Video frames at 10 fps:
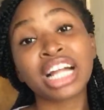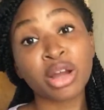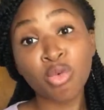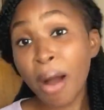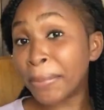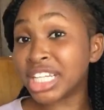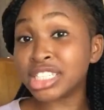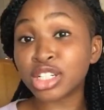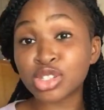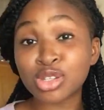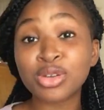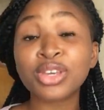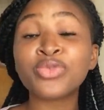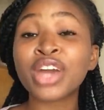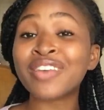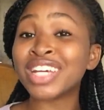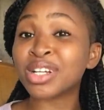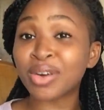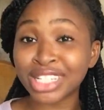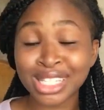like 1 minute or so. If you have any
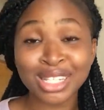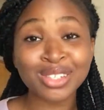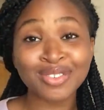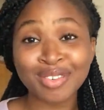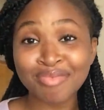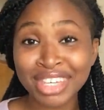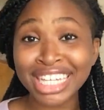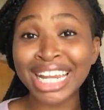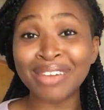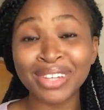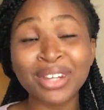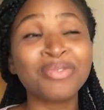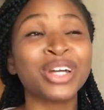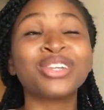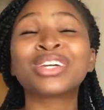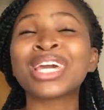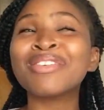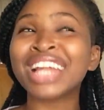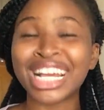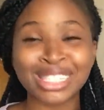questions for me, let me know. But you
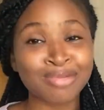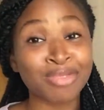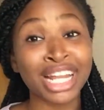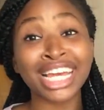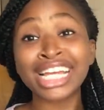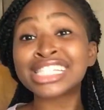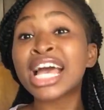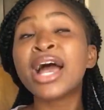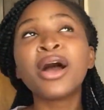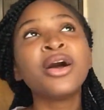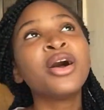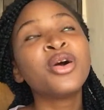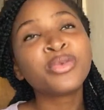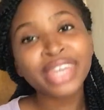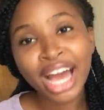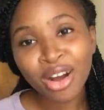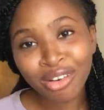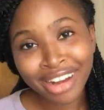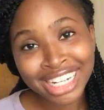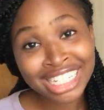came like super late. We are
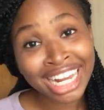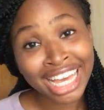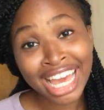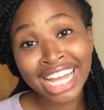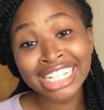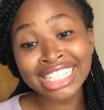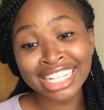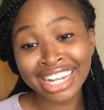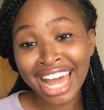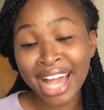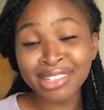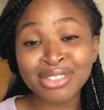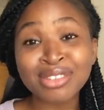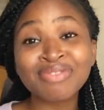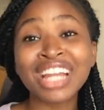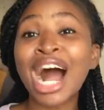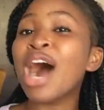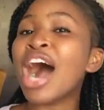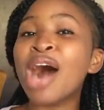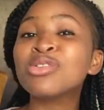already like ending the live stream
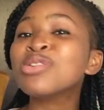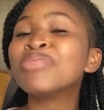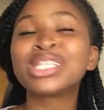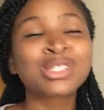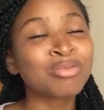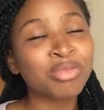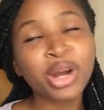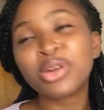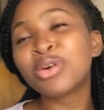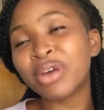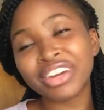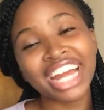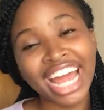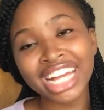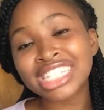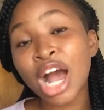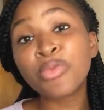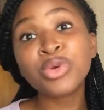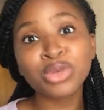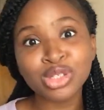now, and we'll meet tomorrow. Don't worry guys, I'll
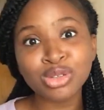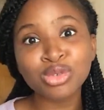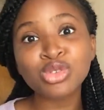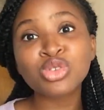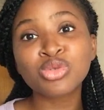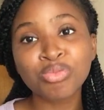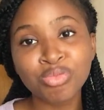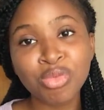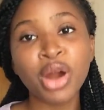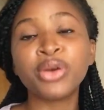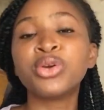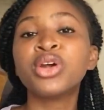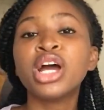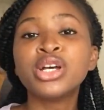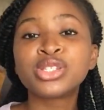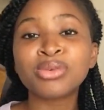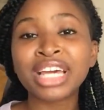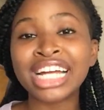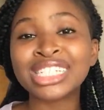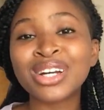be with you tomorrow so we
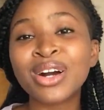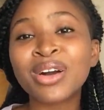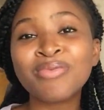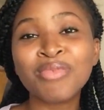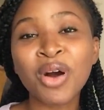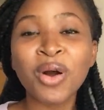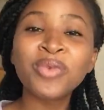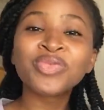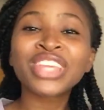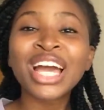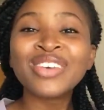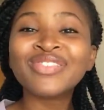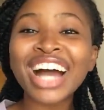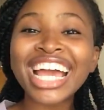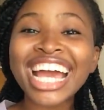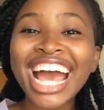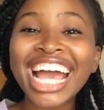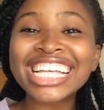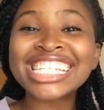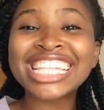can talk more. Bye
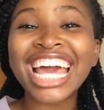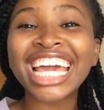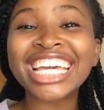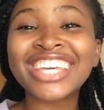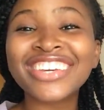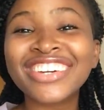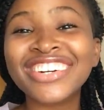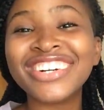guys, thank you.